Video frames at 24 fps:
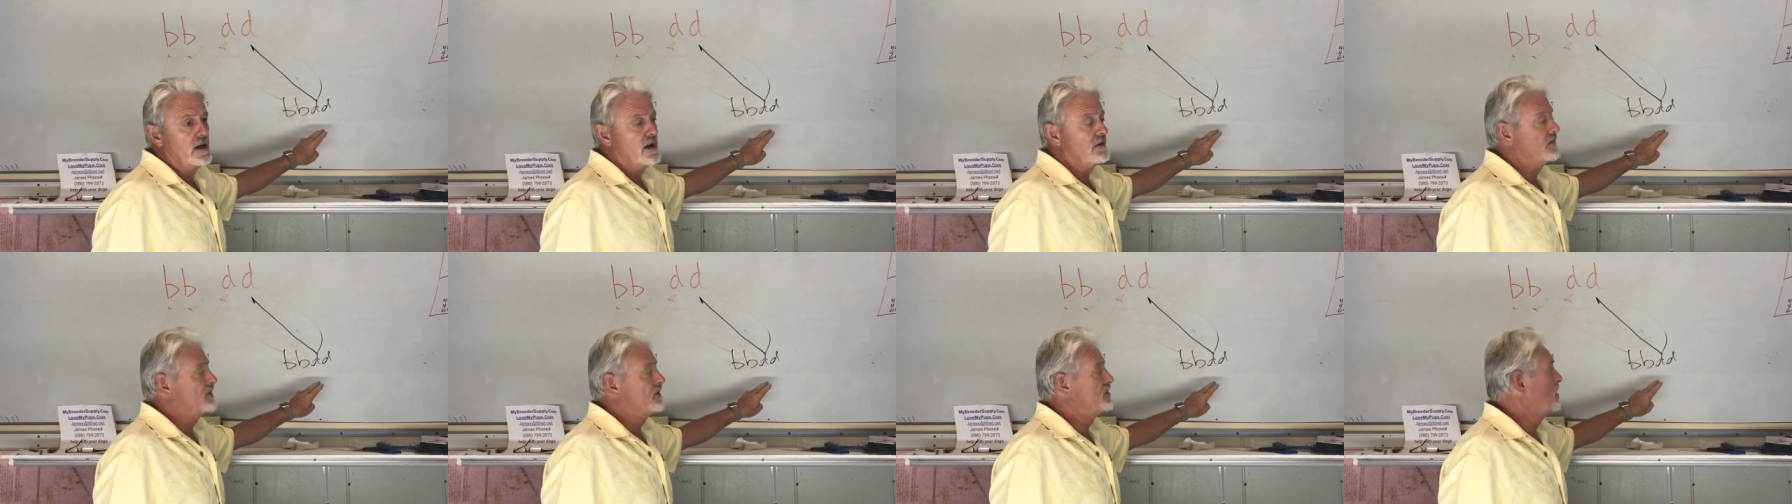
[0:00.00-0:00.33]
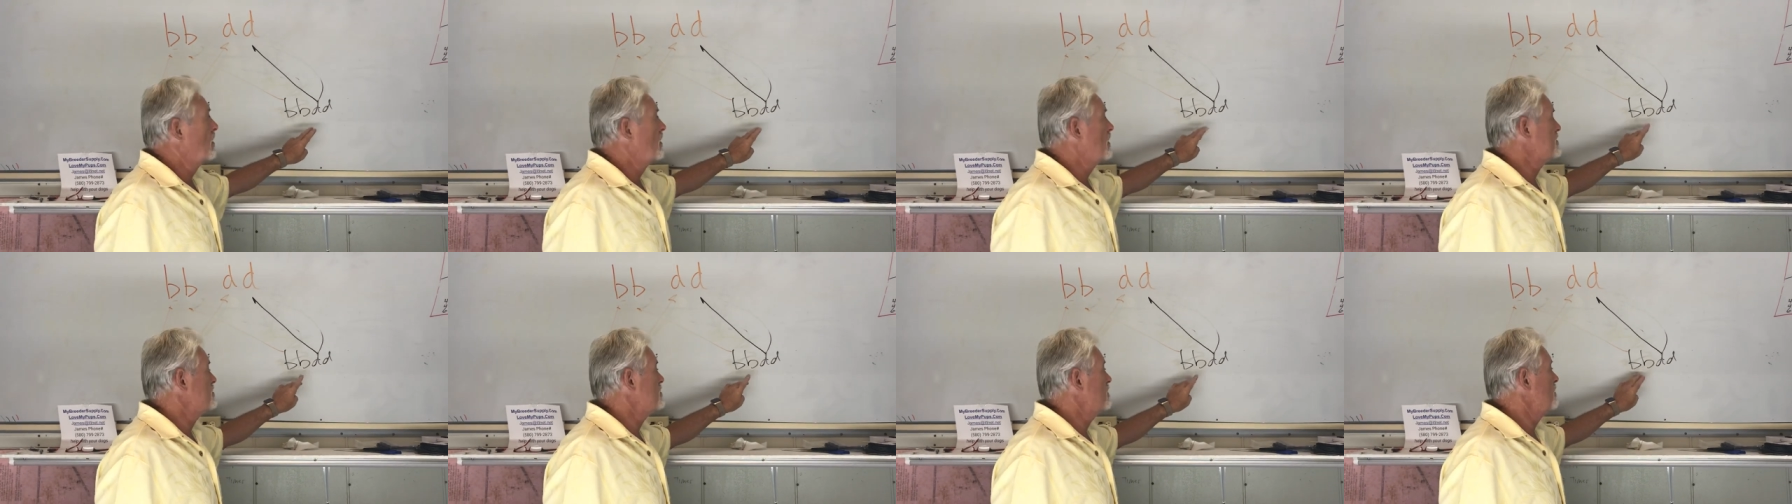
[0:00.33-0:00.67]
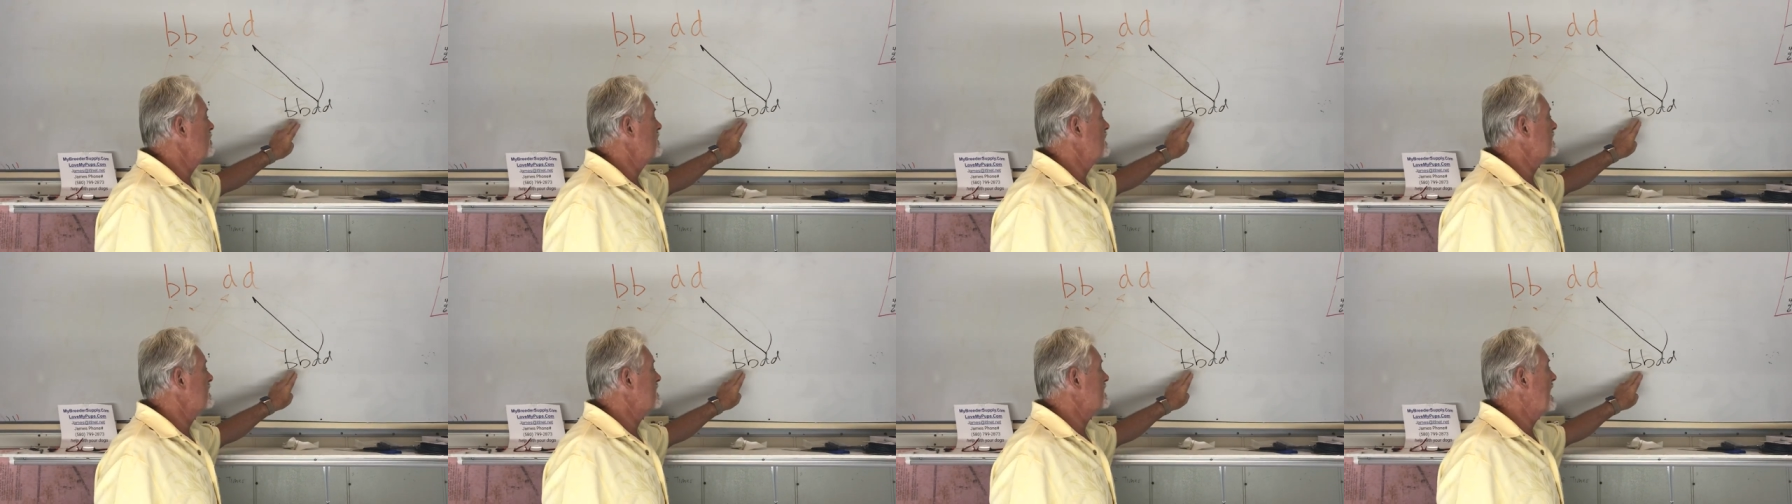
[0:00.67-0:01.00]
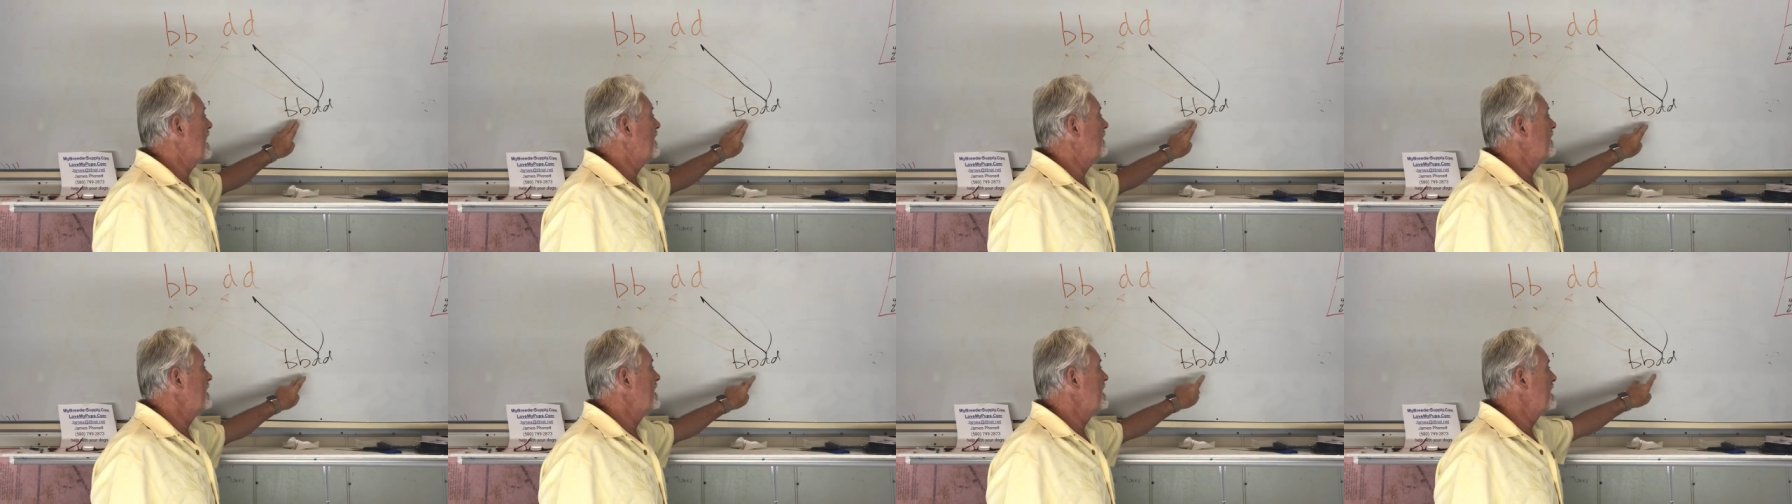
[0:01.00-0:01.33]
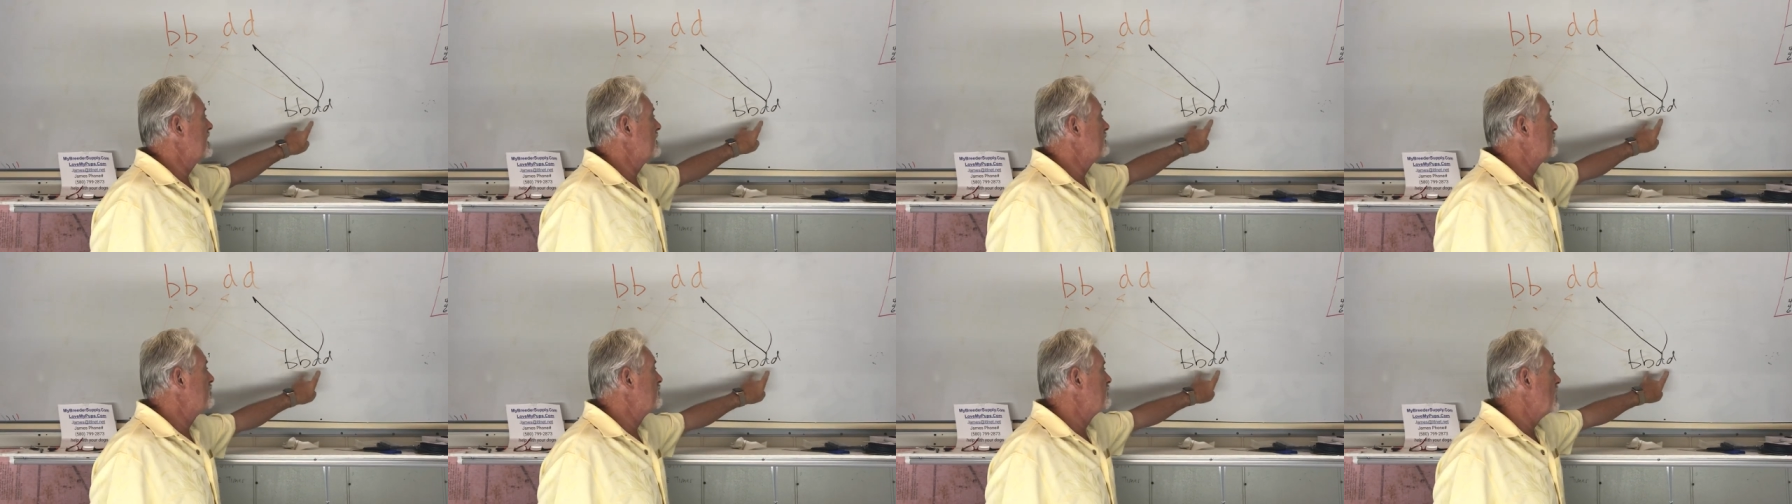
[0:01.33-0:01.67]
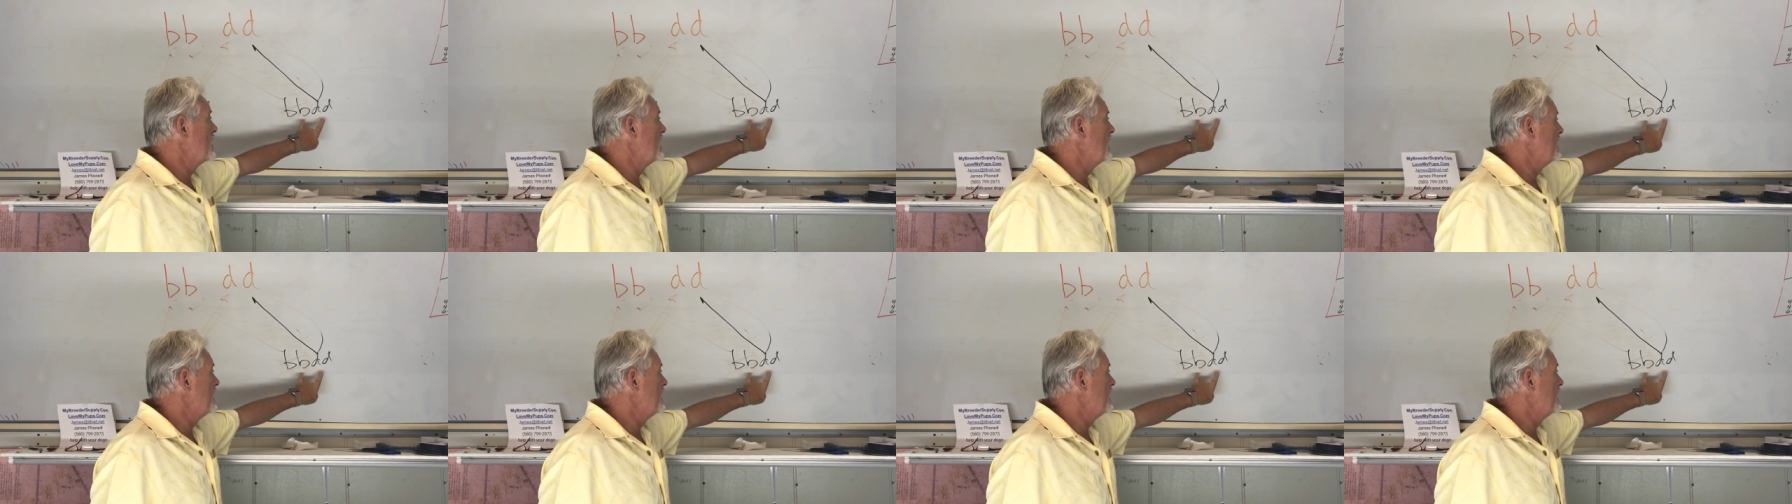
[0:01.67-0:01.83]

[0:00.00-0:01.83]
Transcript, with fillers: If the dog is only a carrier in,